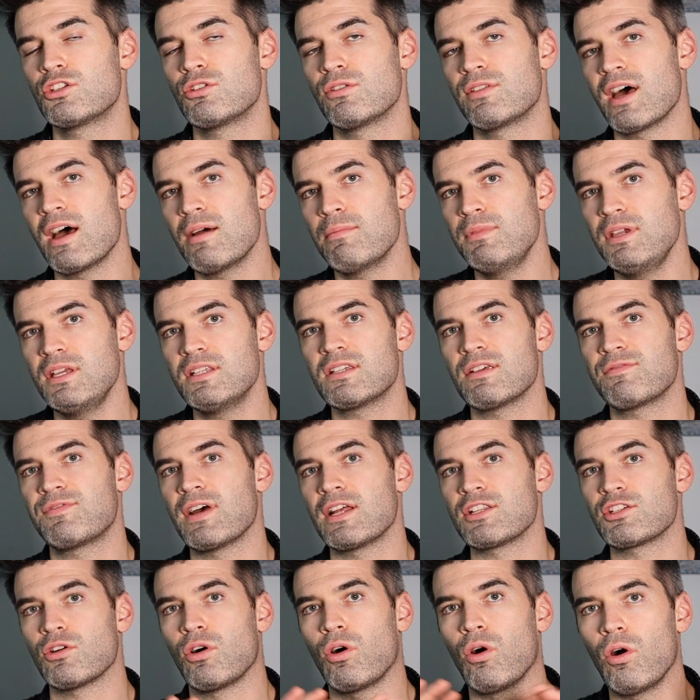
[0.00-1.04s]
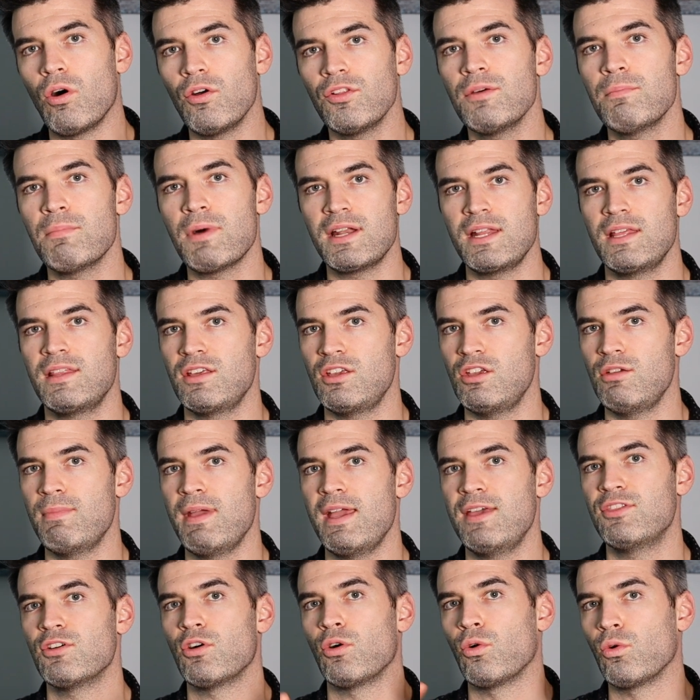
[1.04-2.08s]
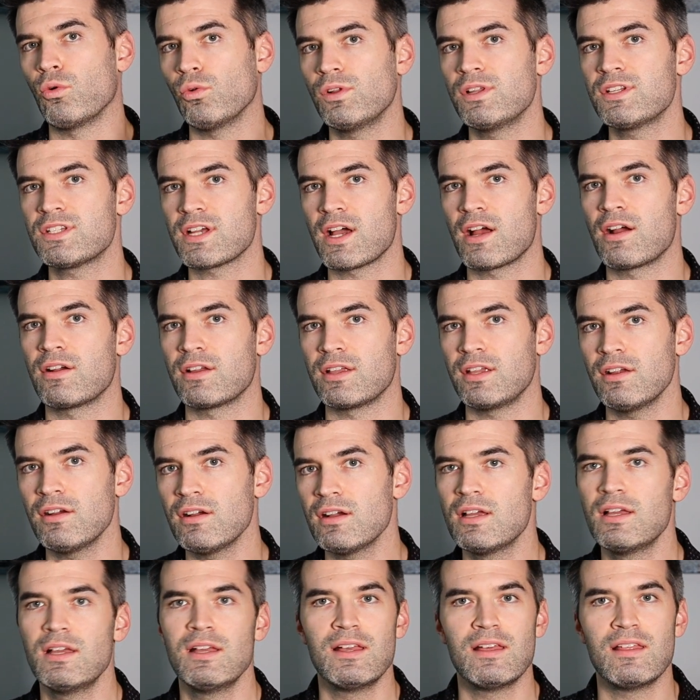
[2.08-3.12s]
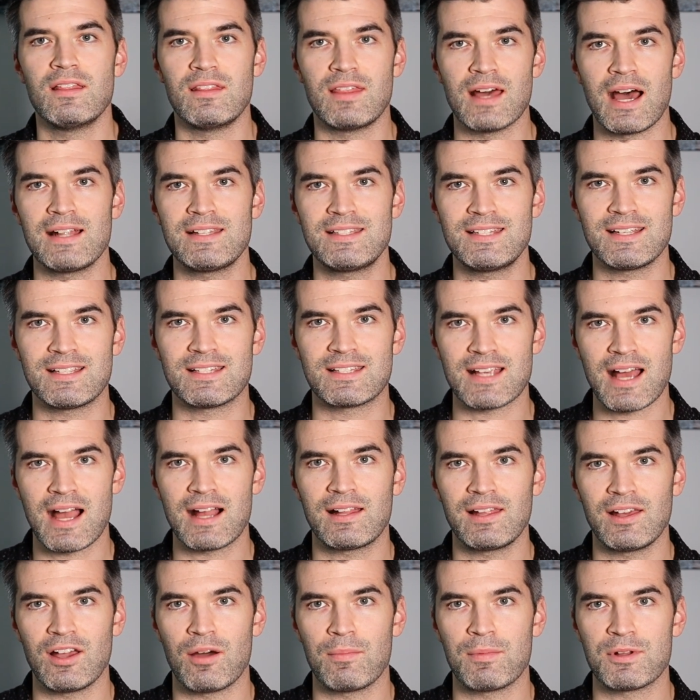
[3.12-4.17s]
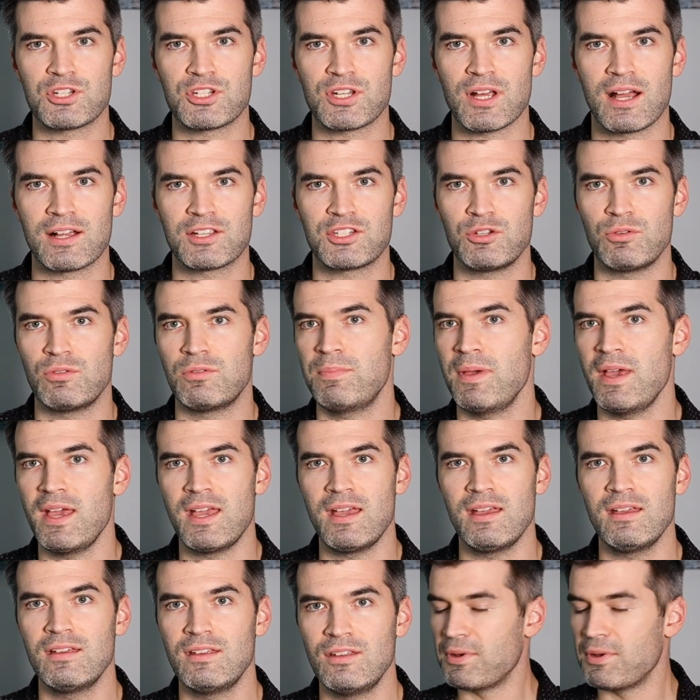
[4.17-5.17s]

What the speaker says: So that means if that's all the money that you made the whole entire year, that's exactly how much tax you would pay.